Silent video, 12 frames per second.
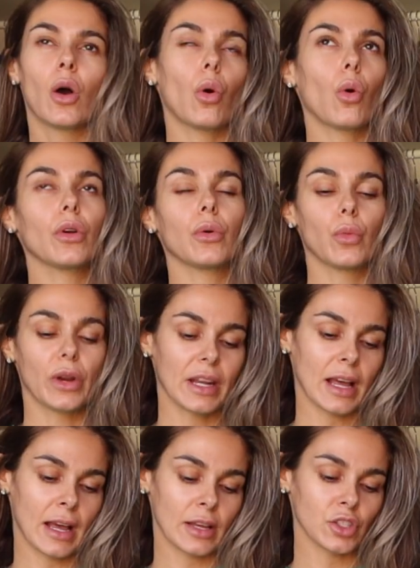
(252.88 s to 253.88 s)
Autumn,
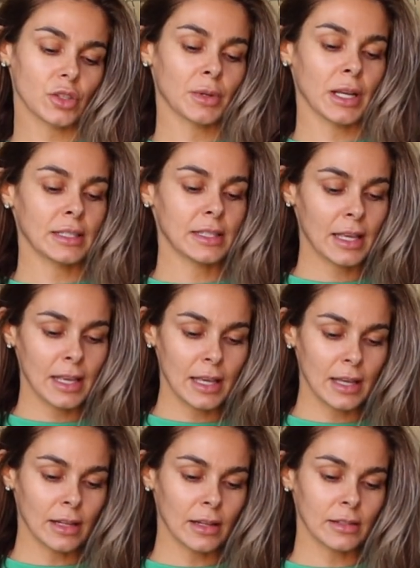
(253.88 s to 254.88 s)
winter, some nice
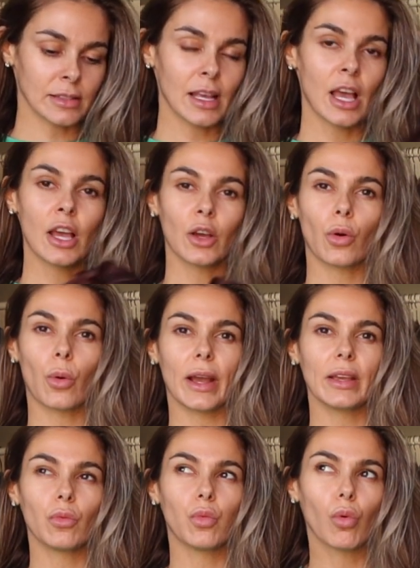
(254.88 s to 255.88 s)
heels,
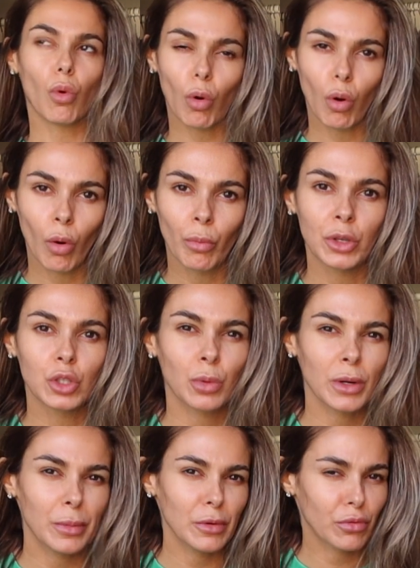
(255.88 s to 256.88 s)
quite warm. You don't
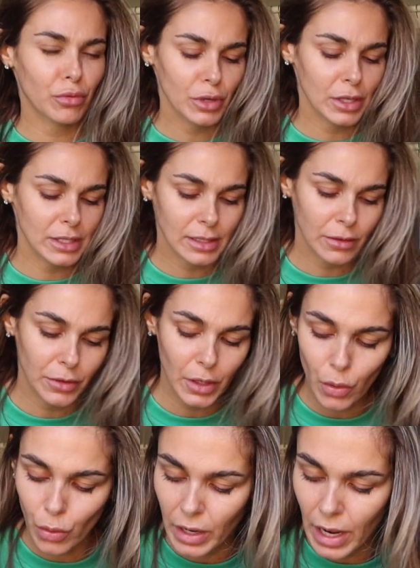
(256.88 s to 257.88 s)
want to be freezing if you're
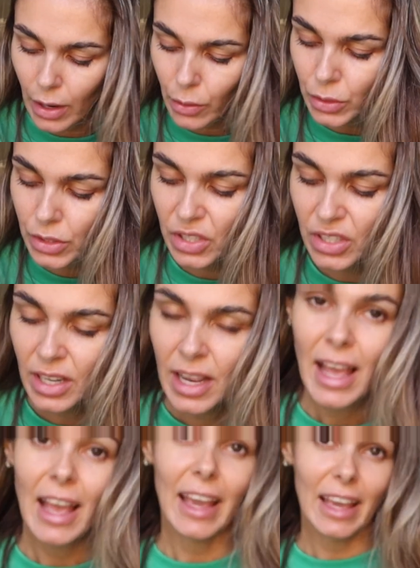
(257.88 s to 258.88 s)
going out.
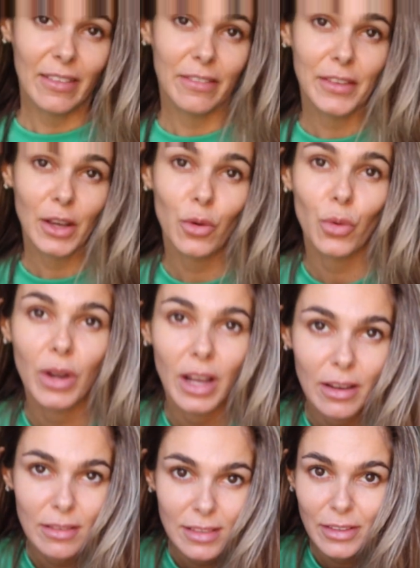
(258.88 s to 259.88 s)
If you're going
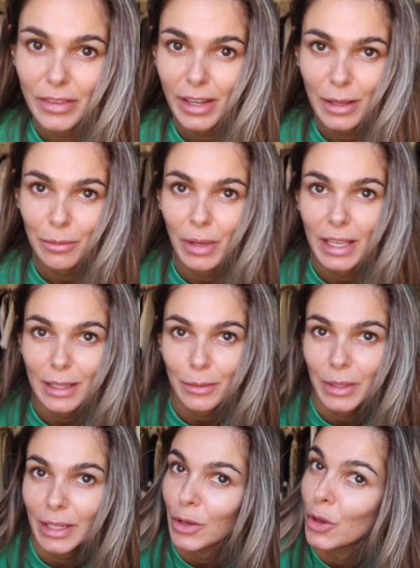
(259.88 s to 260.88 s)
out, if you're like me, you'll
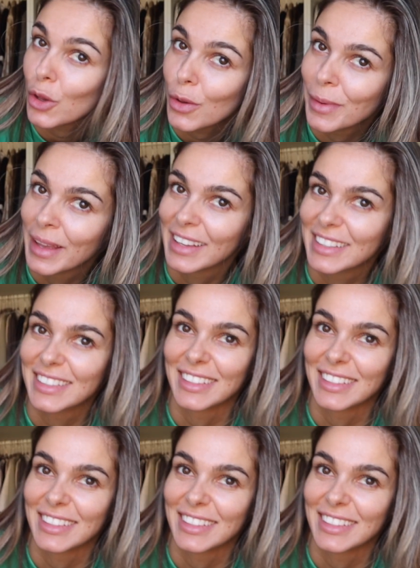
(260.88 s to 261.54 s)
be a hermit.